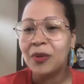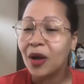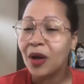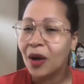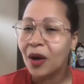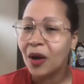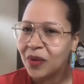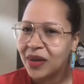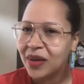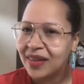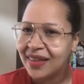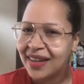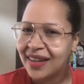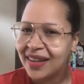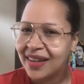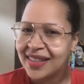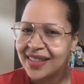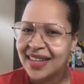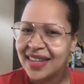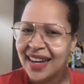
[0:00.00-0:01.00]
are with us,
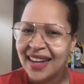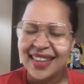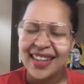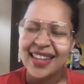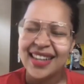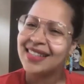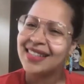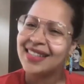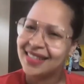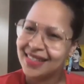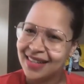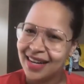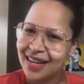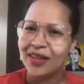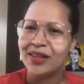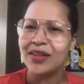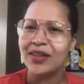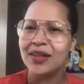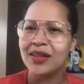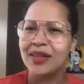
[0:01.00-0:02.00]
that it's
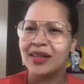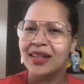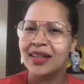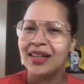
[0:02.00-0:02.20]
standard.